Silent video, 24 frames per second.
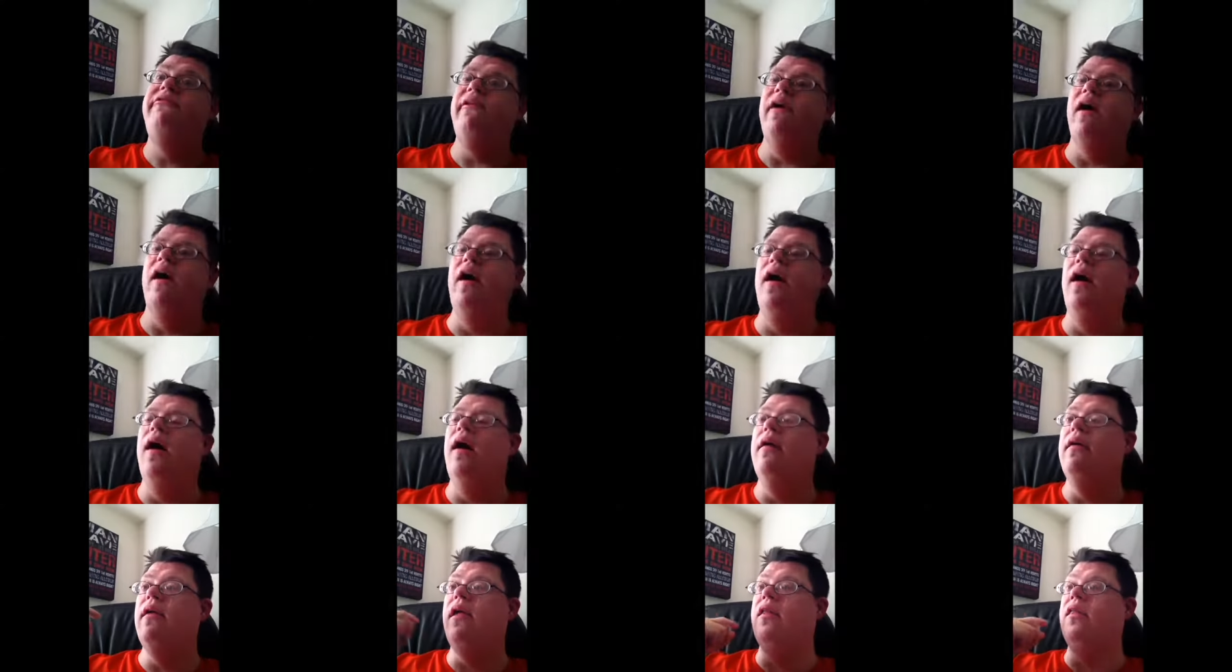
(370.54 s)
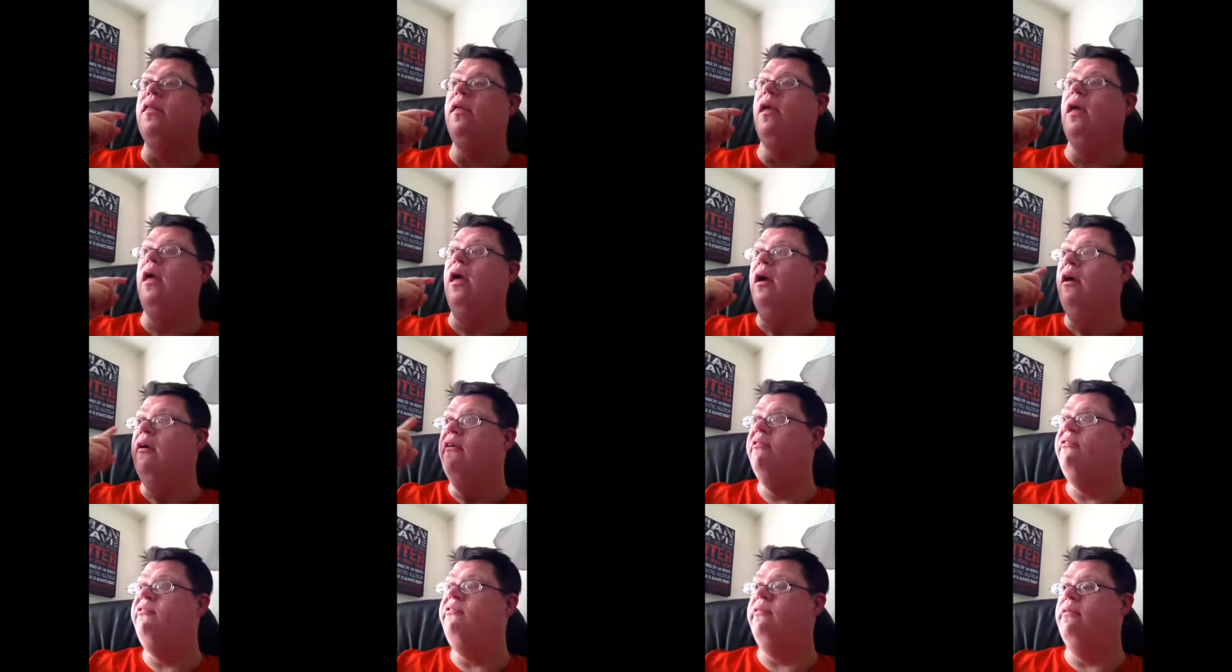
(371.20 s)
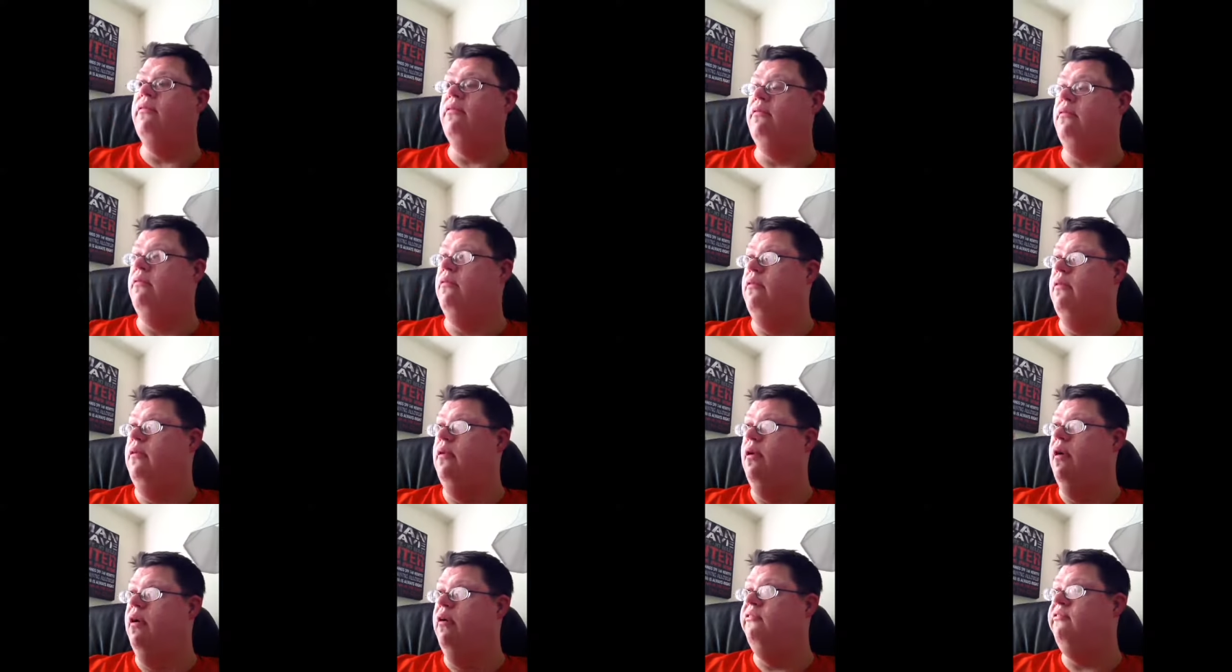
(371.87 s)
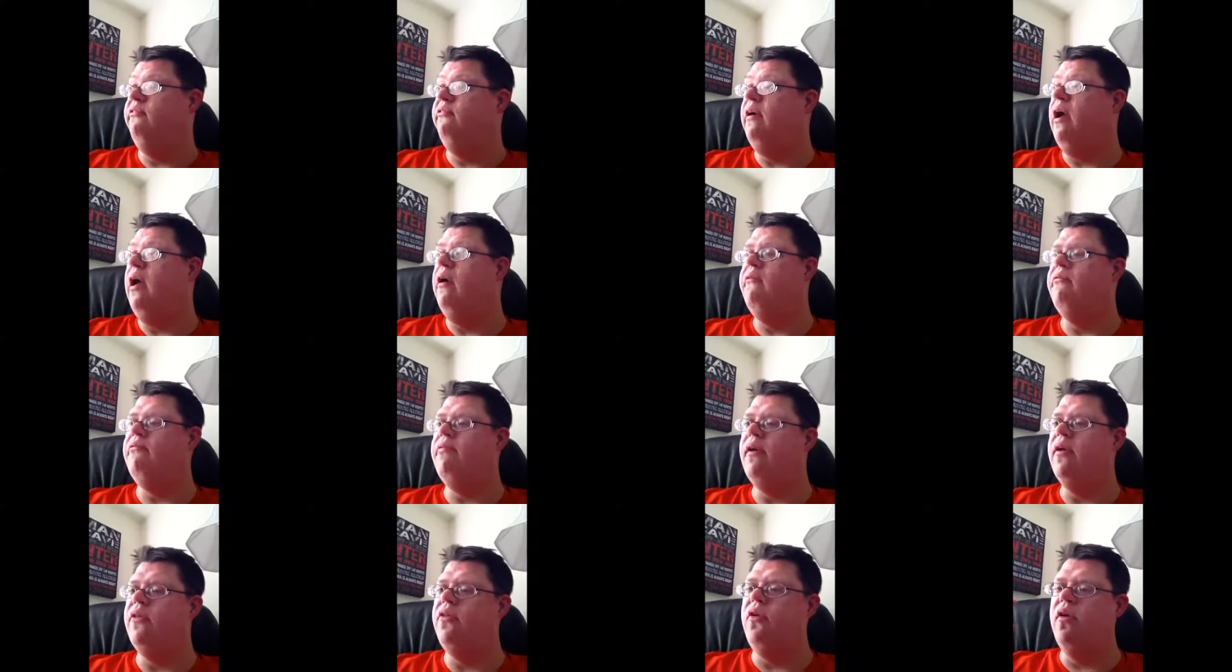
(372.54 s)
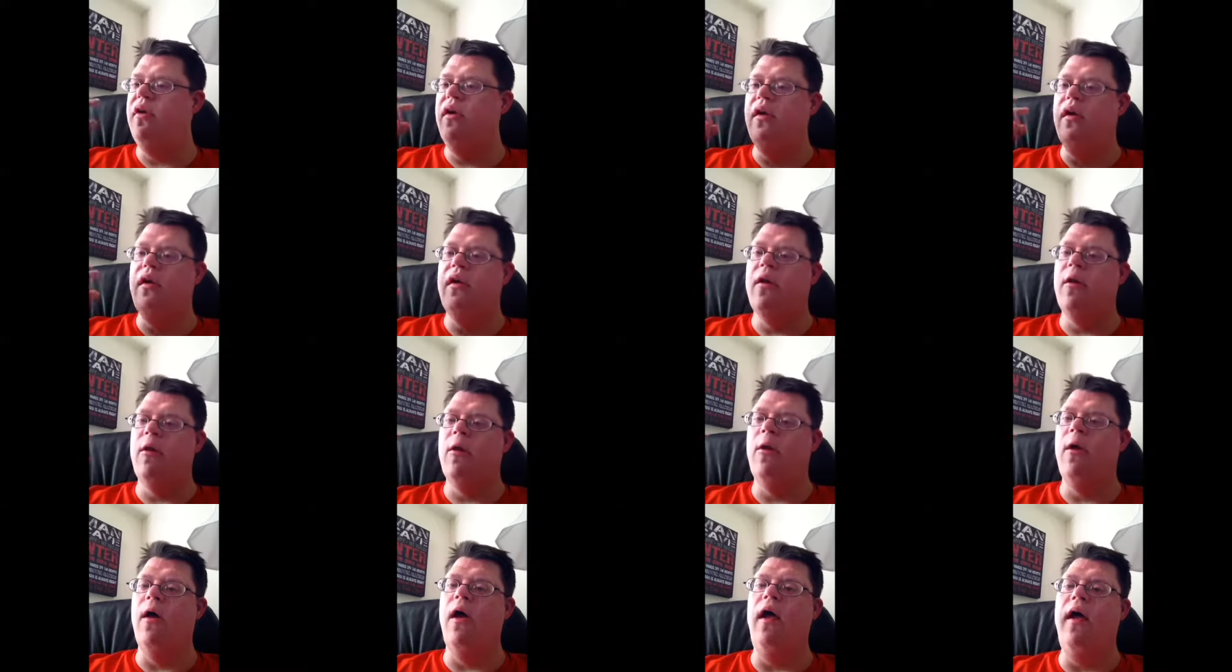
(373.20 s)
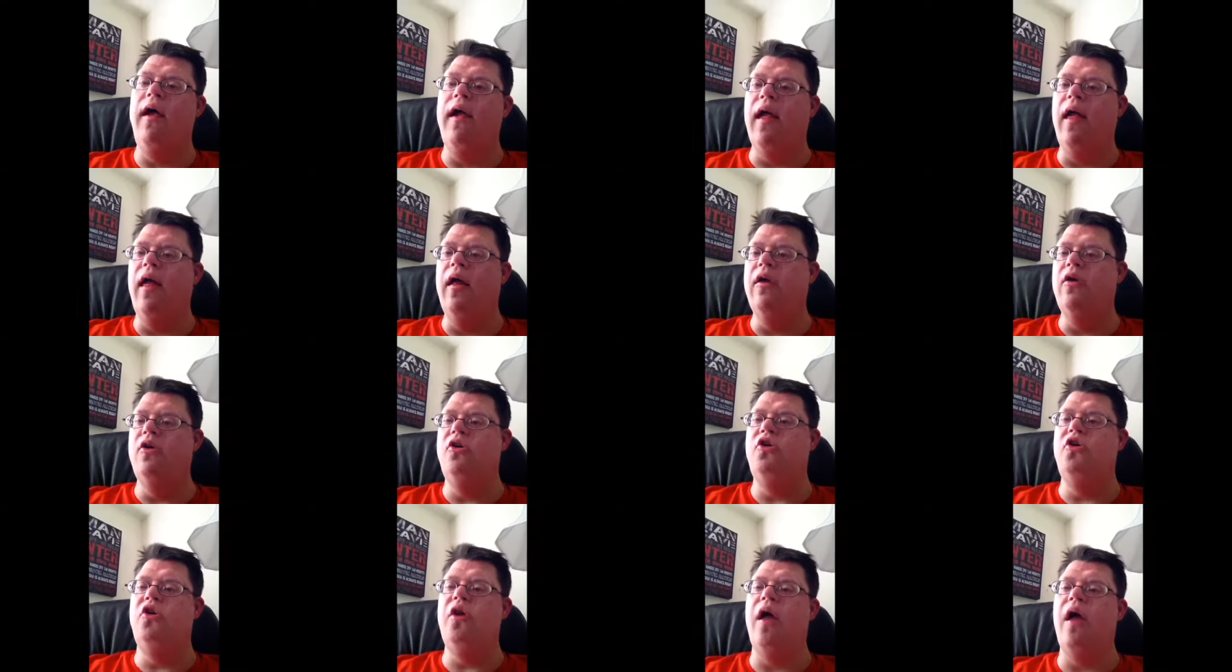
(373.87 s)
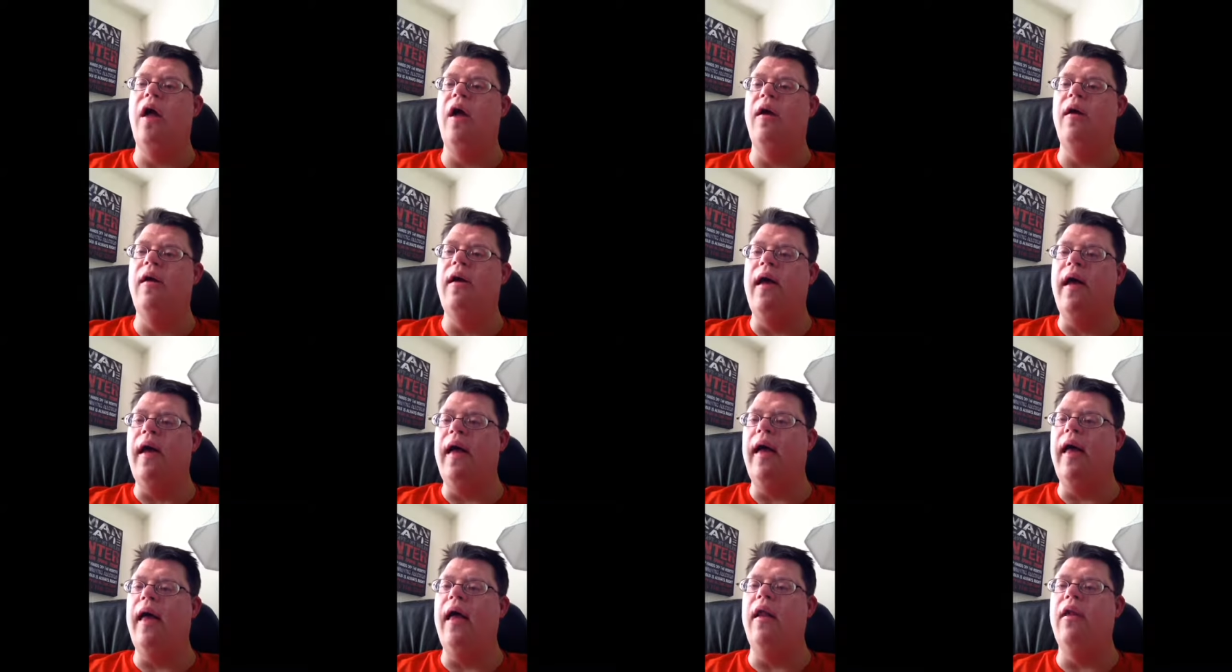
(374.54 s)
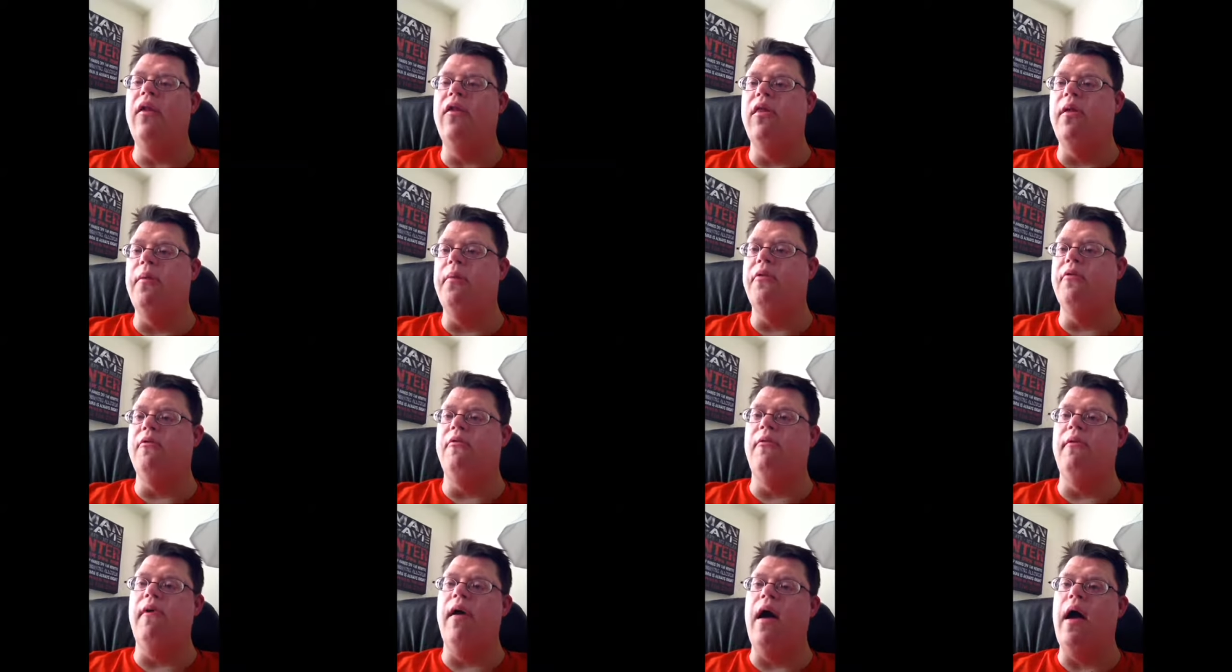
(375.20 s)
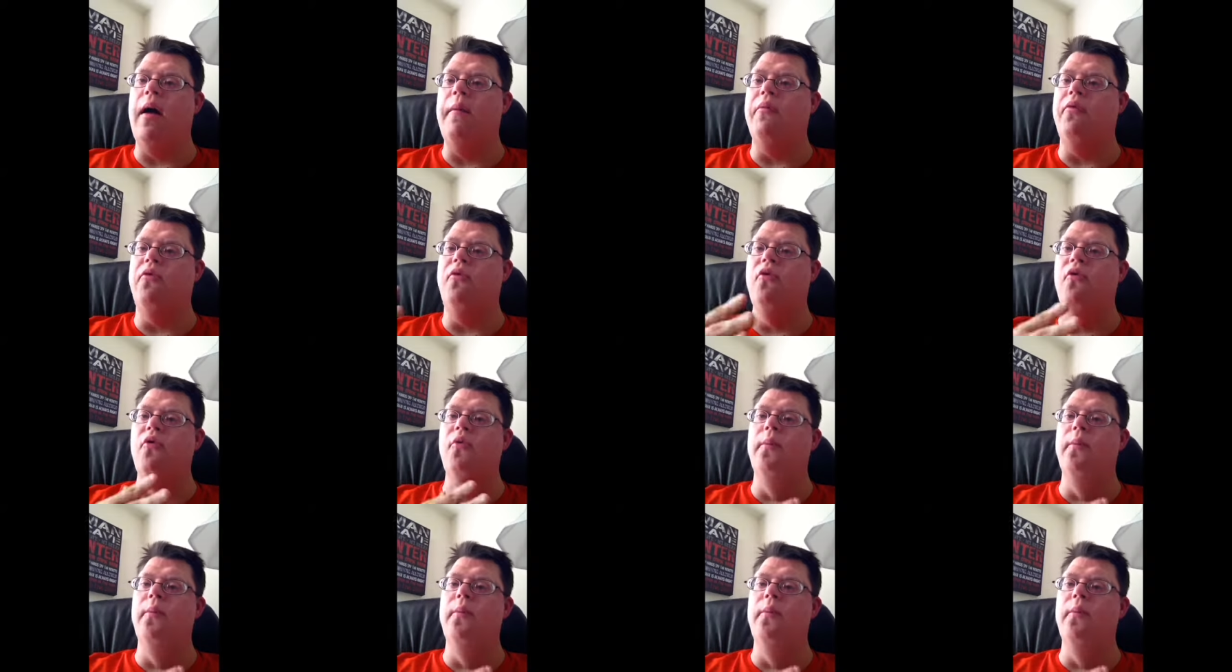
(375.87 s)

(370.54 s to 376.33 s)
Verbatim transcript: Uh, let's see. F favorite, like, and share, and subscribe to